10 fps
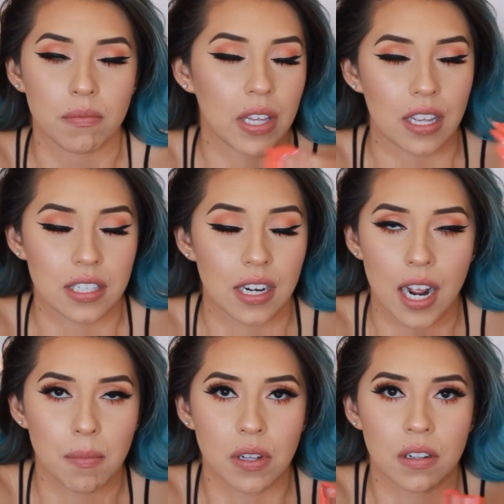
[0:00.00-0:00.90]
Like I said,
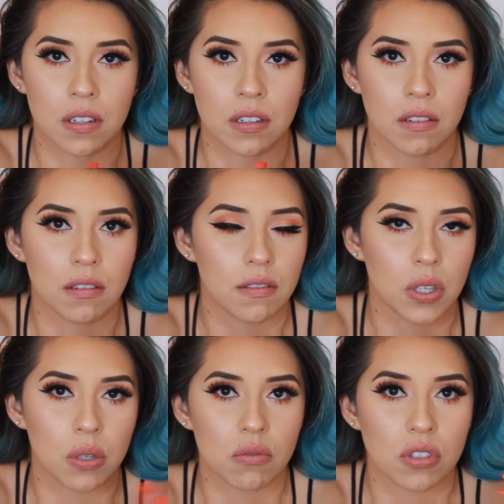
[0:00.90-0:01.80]
I'm a
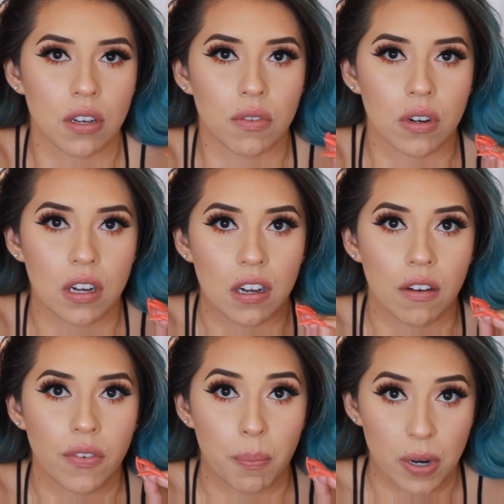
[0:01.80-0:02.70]
huge lover
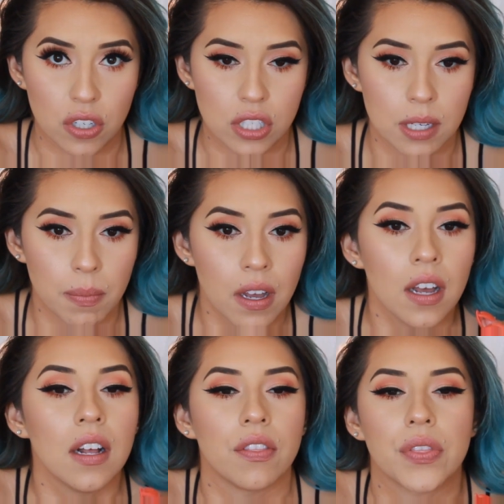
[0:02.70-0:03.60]
of brush tip.
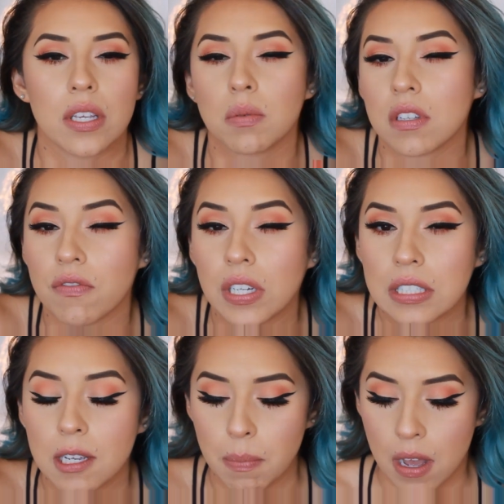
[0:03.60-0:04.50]
This was a felt
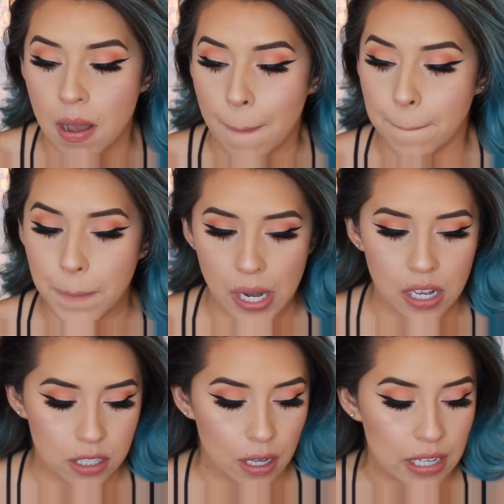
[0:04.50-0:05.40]
tip,
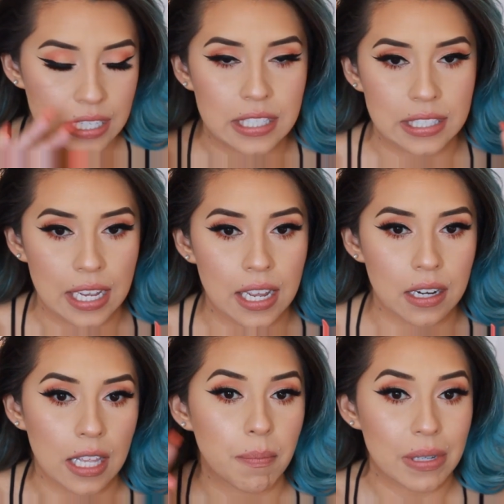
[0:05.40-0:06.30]
but
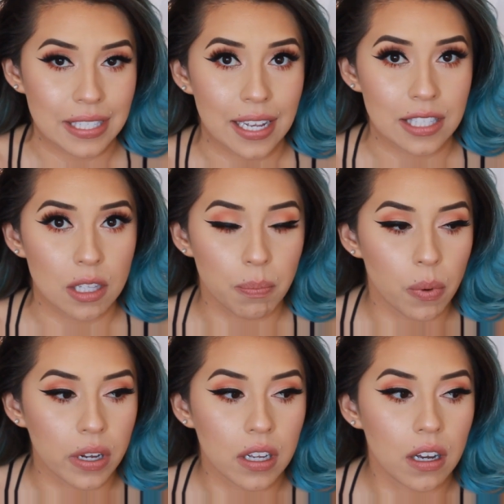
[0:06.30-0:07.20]
besides the
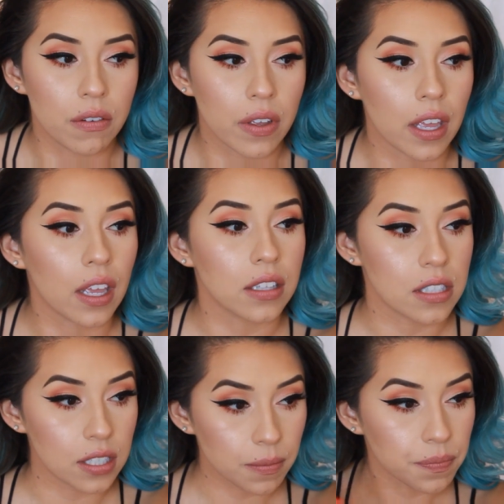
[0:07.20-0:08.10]
point of
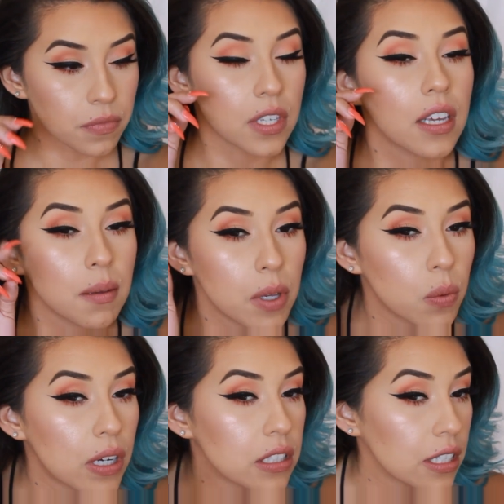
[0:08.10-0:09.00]
it taking me a
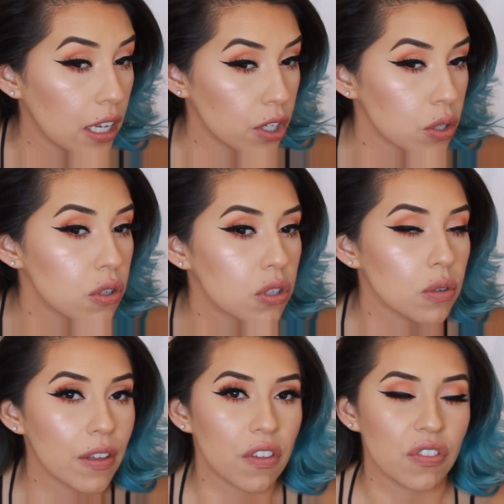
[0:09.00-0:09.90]
while to get used to,
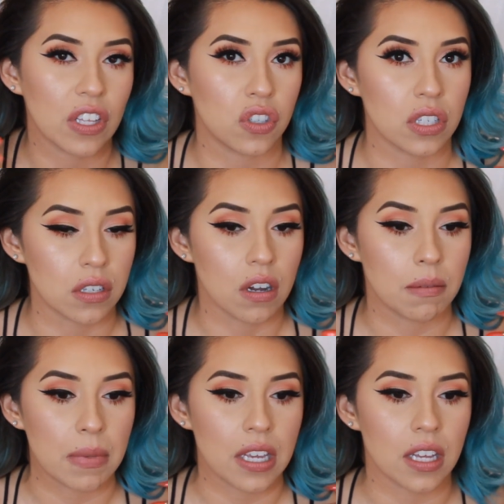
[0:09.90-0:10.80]
I think that's just
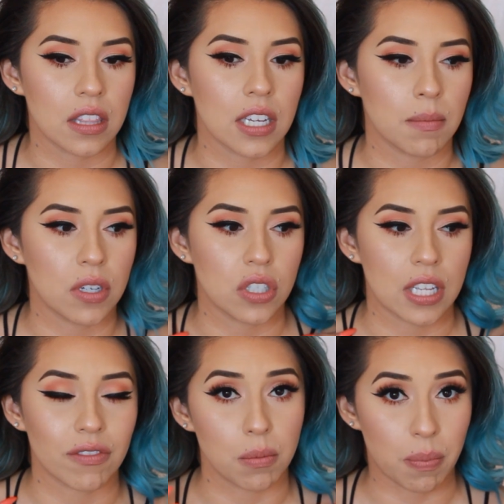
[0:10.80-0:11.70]
on me. I think I'm gonna just
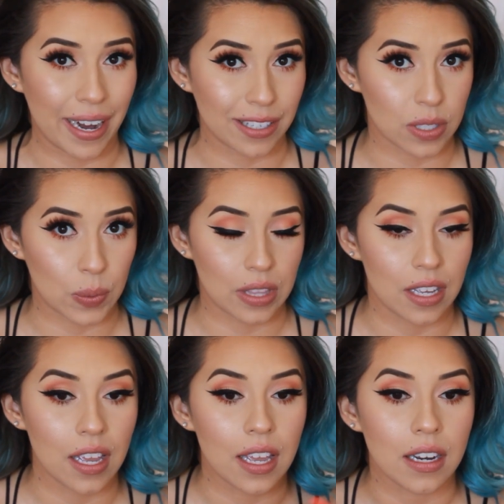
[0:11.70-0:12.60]
have to practice with
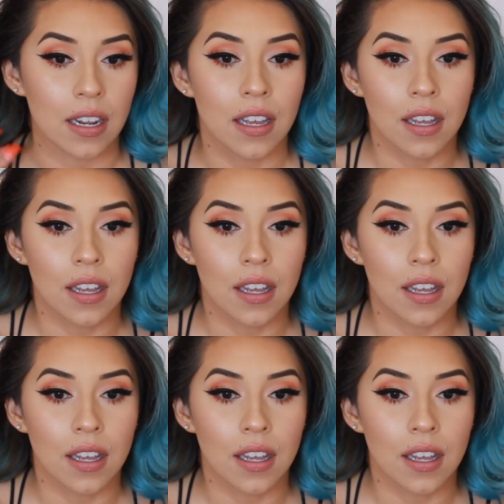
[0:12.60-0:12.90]
it and